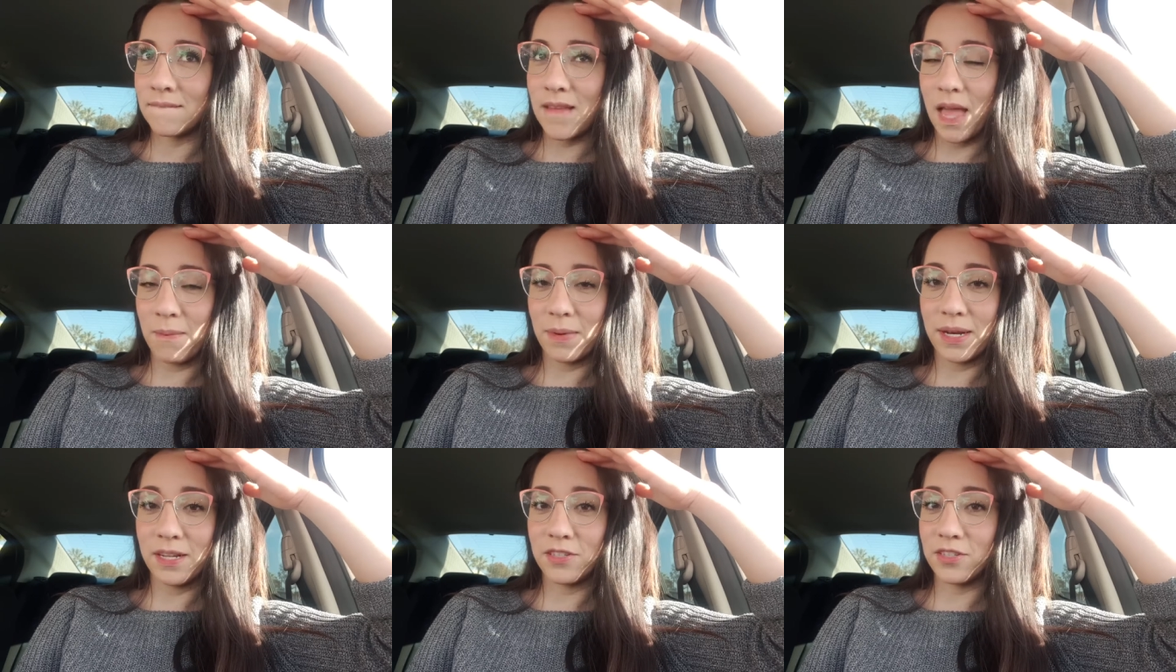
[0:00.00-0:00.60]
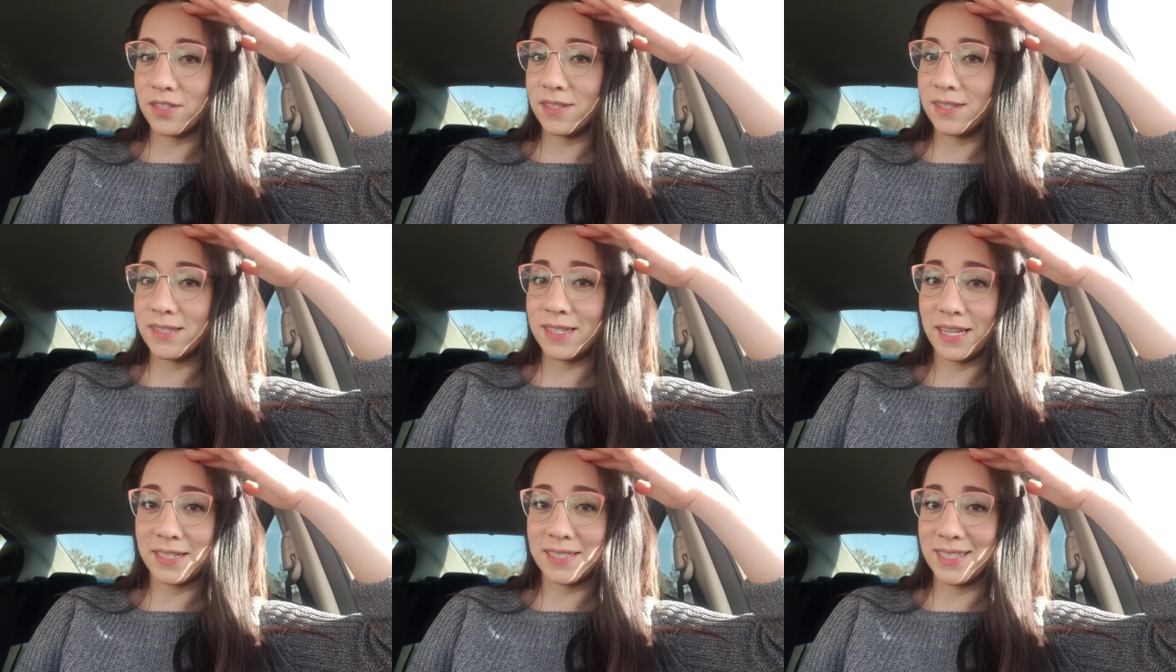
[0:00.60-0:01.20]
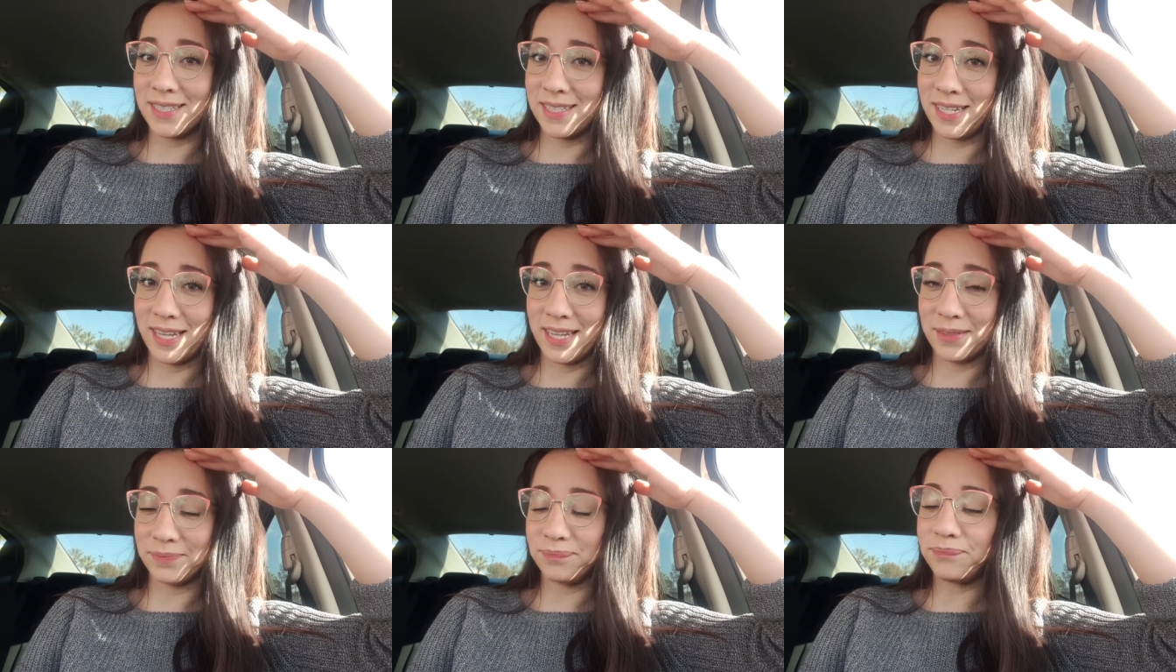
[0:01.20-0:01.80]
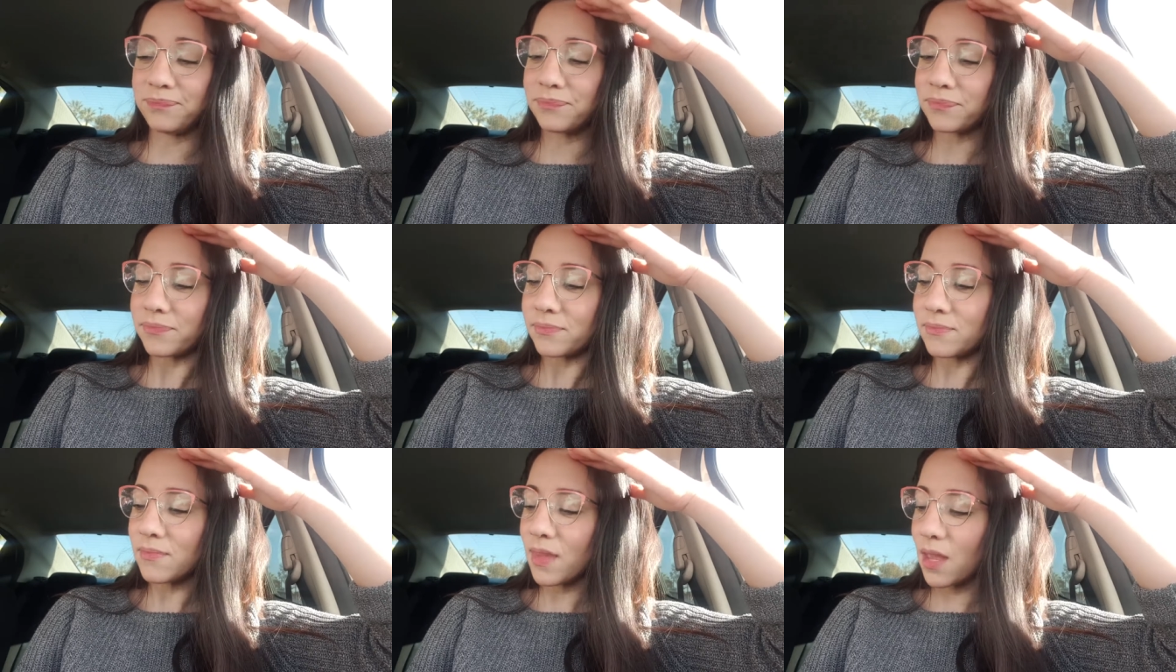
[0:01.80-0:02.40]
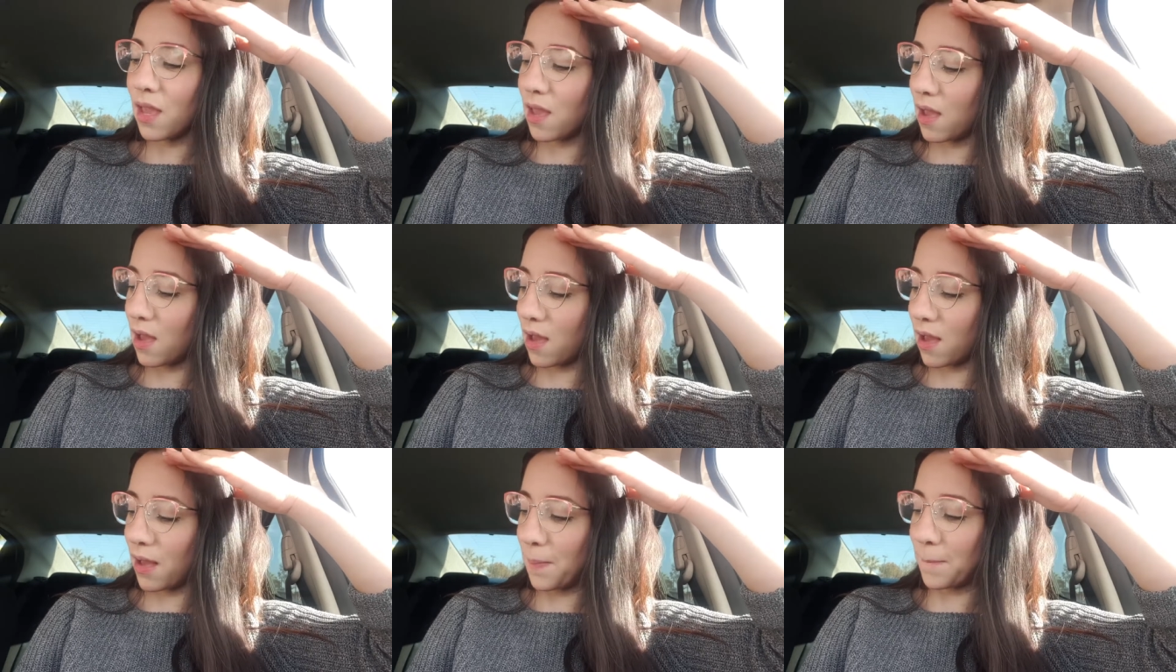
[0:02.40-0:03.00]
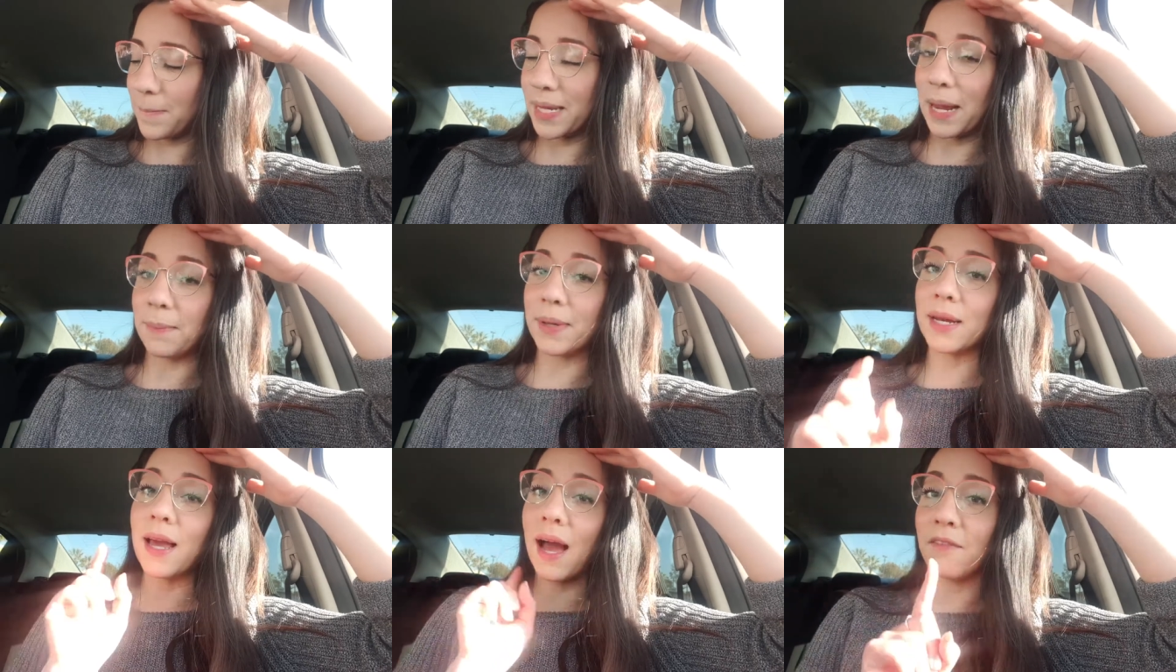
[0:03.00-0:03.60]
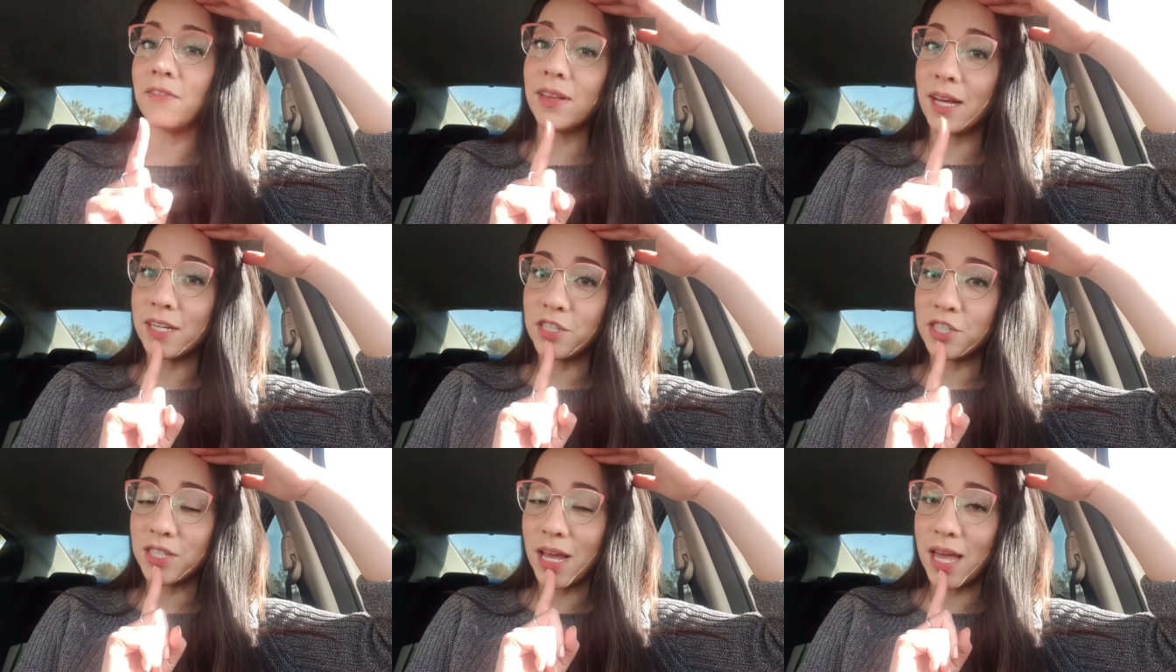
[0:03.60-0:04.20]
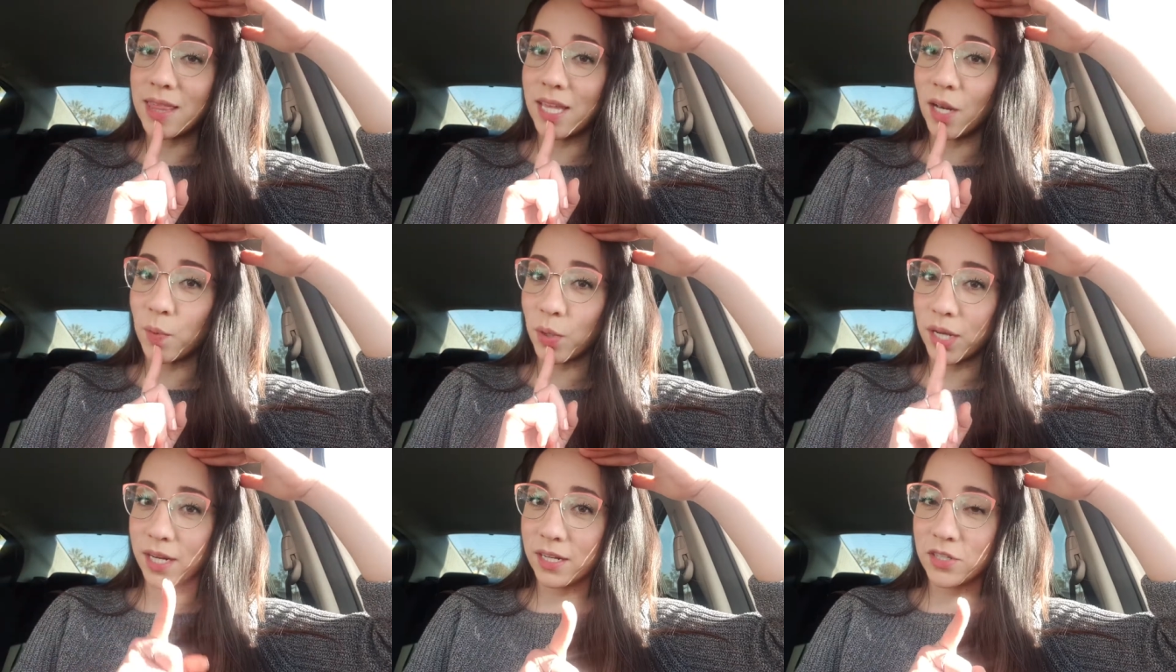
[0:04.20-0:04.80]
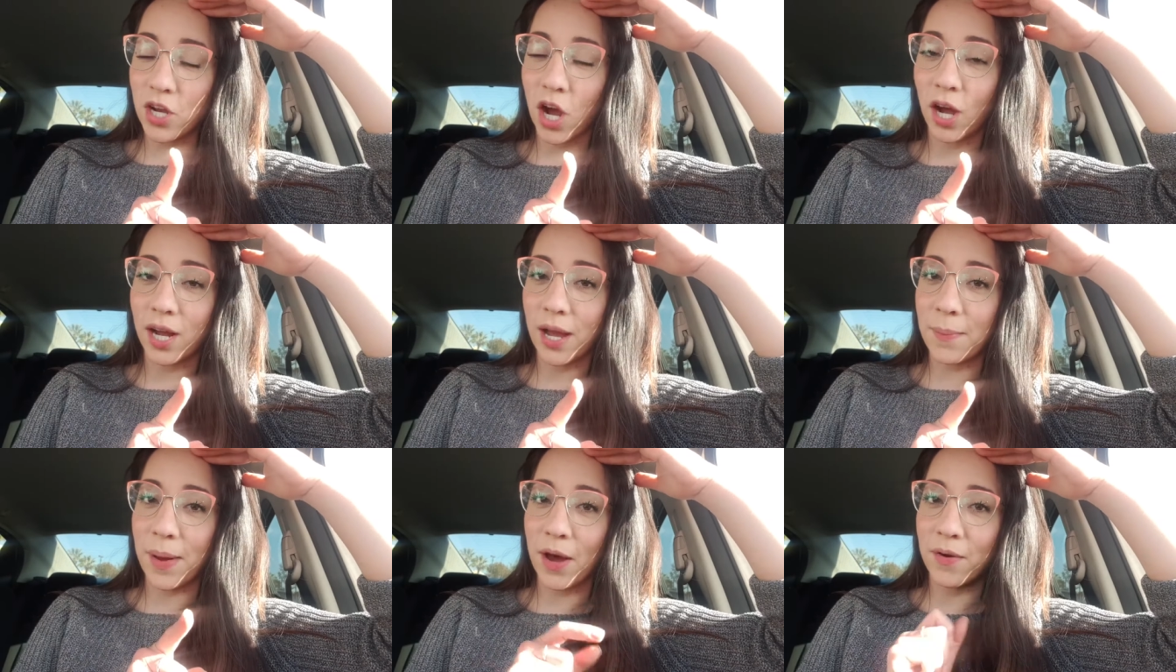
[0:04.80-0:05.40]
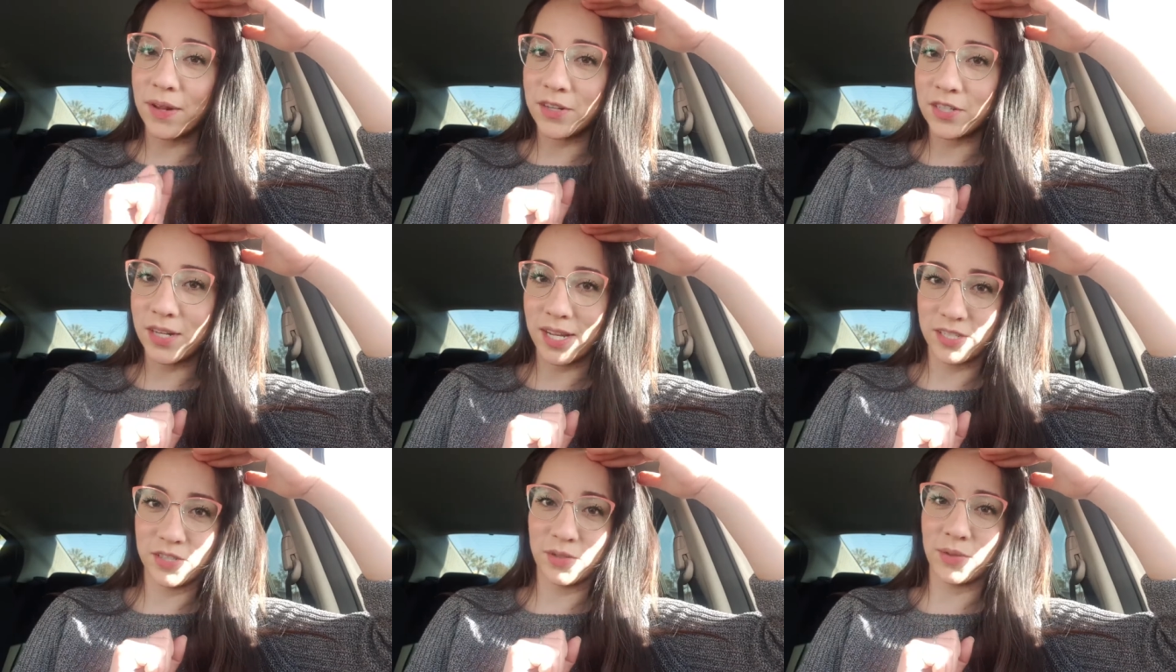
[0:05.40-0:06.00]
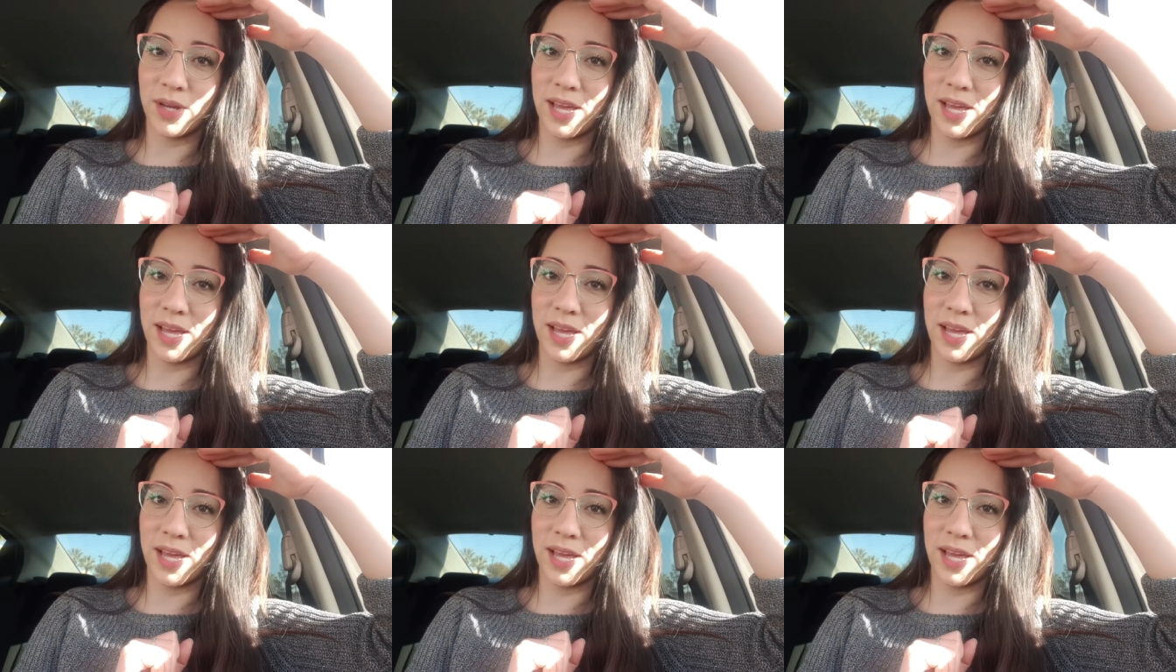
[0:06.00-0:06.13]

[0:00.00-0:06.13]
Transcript: I'm going to just stick to tea. Um, but I'm gonna have lunch and then we're gonna talk about international